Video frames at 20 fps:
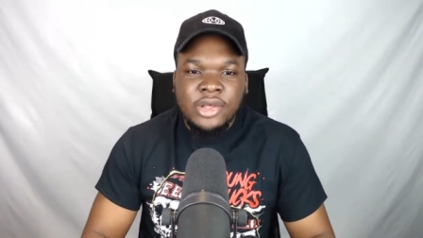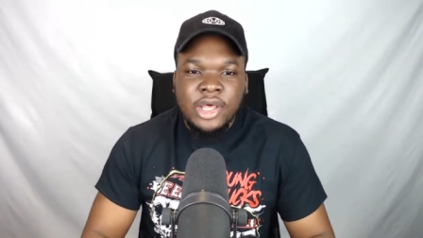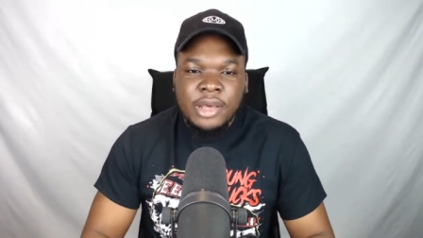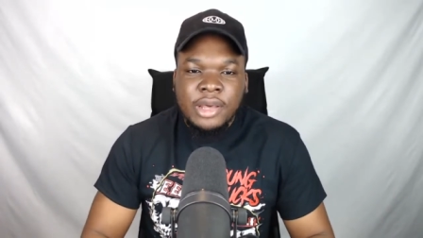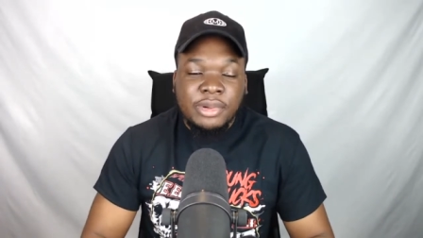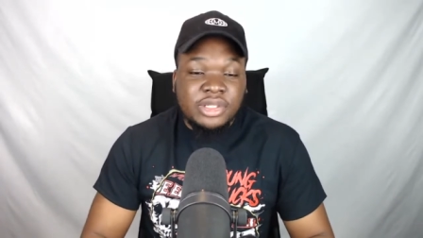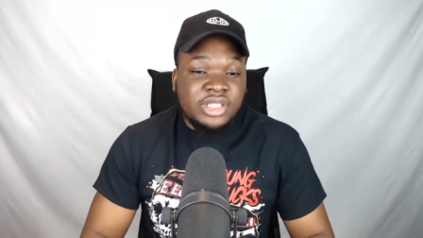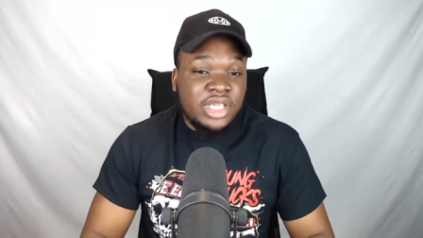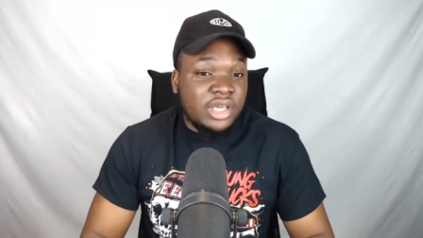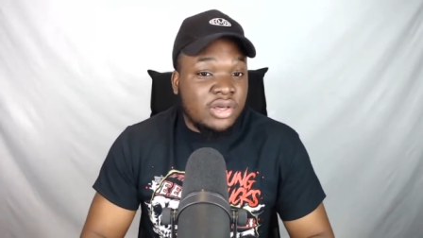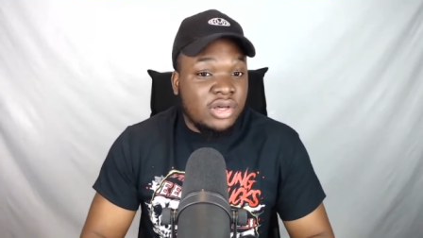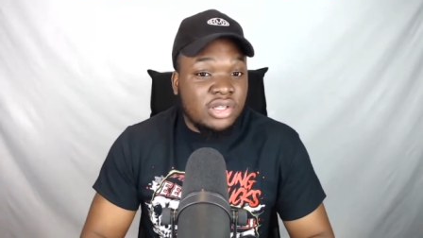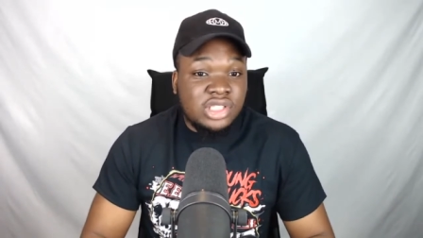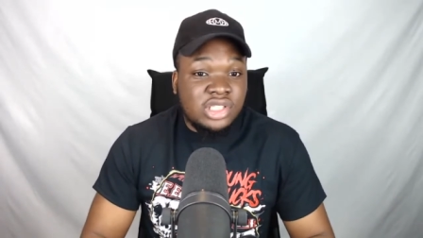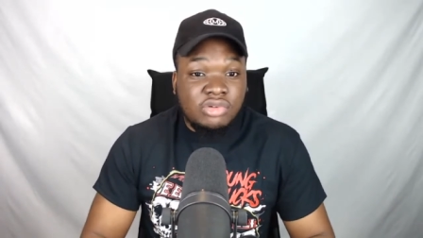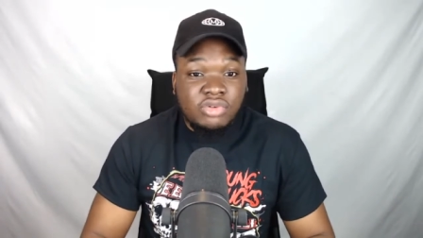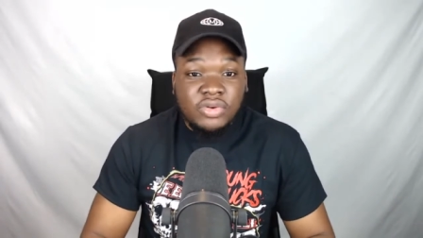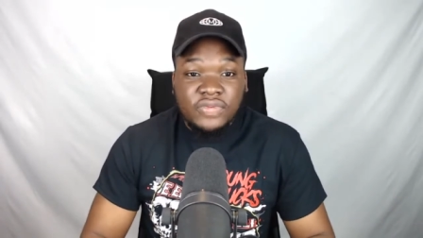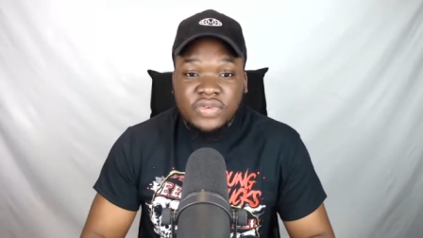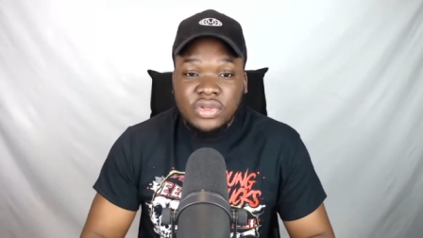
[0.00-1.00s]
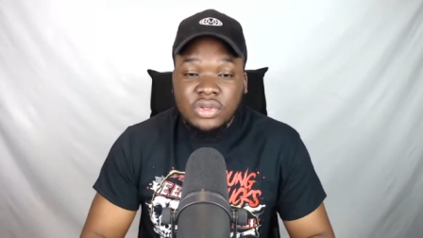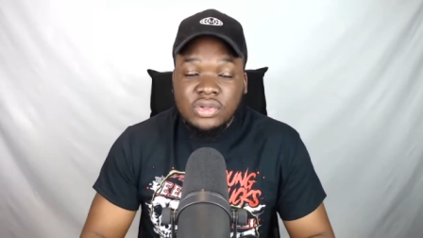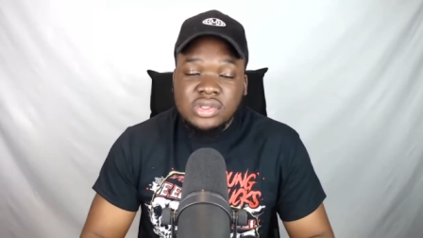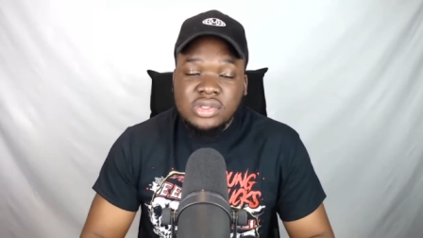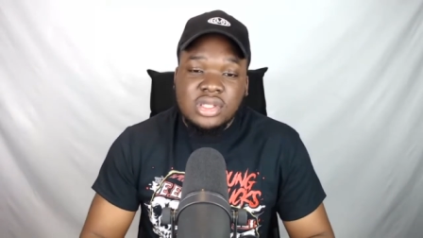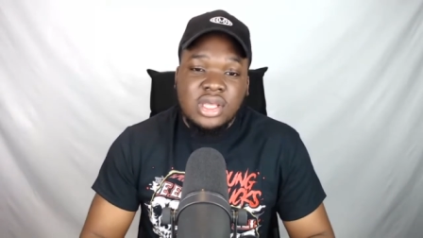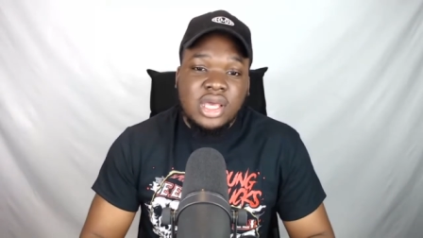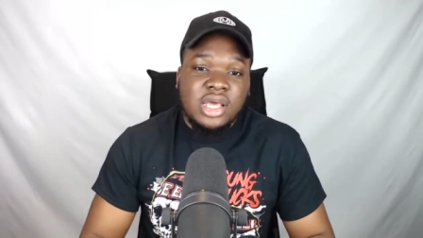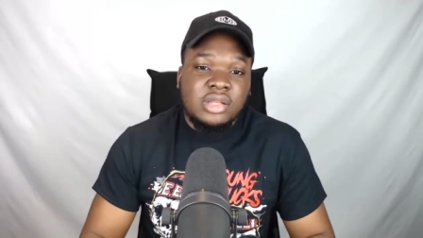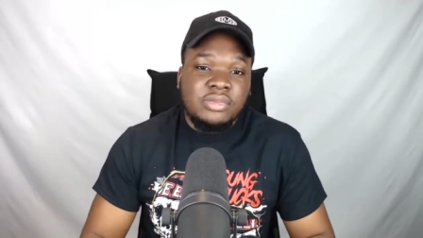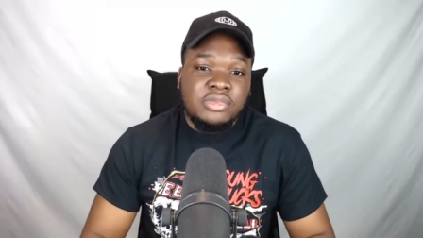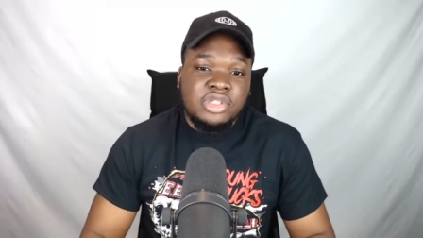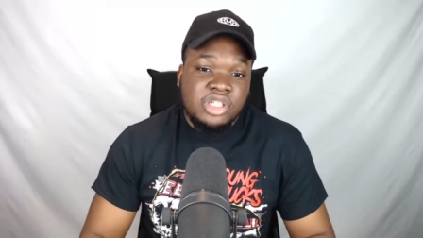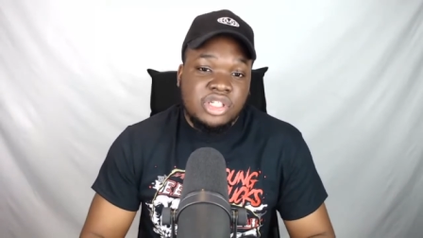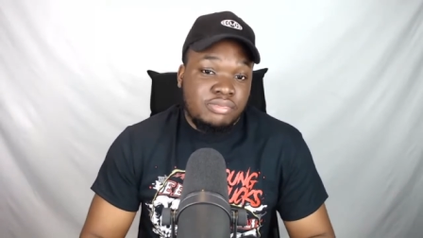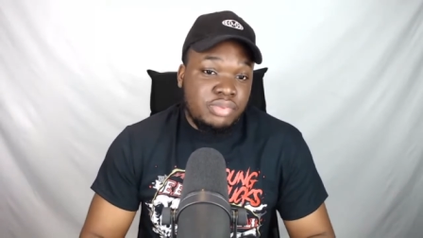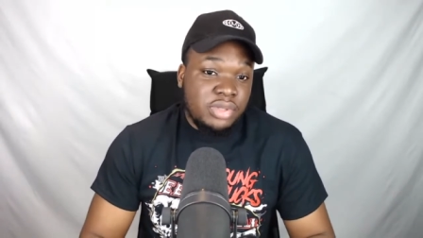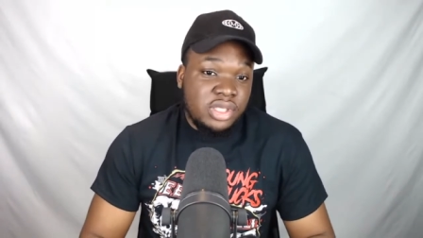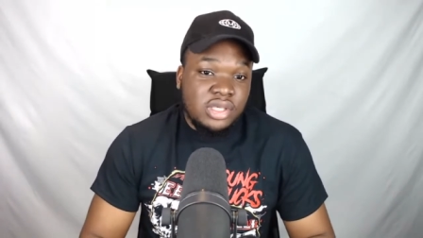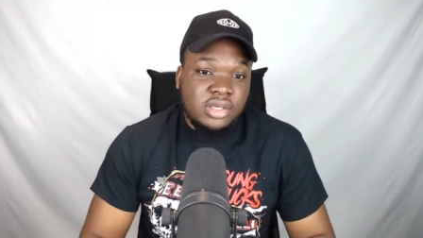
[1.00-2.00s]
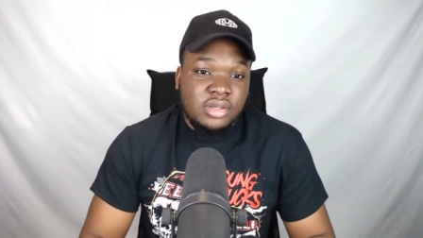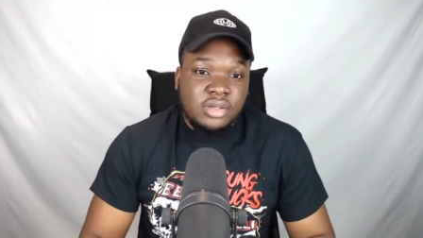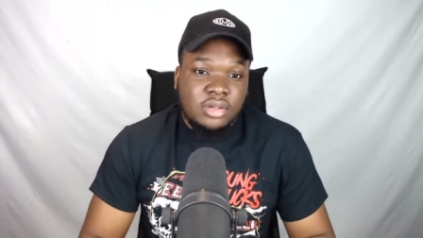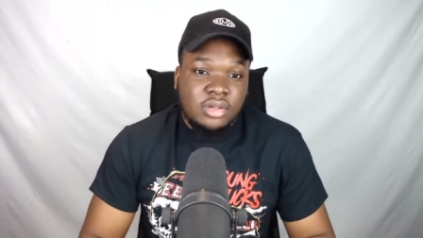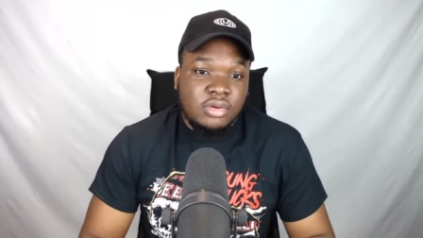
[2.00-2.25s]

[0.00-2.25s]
but Tay Conti refused and she beat